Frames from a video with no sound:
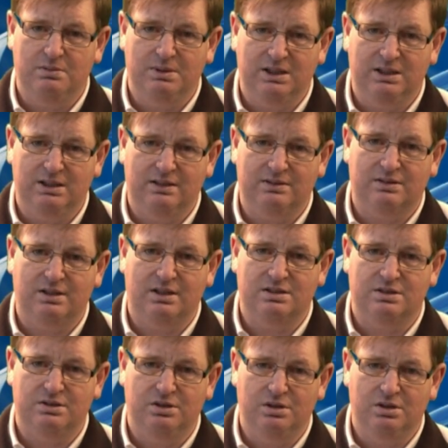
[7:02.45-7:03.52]
many death
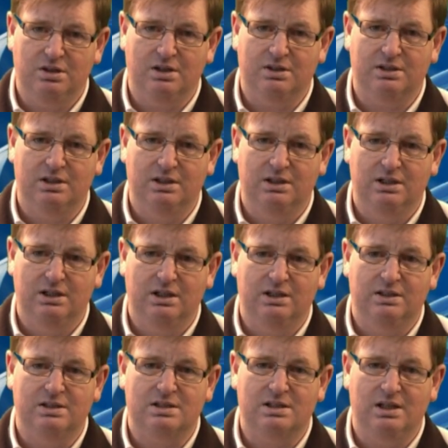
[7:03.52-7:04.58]
threats have you got in this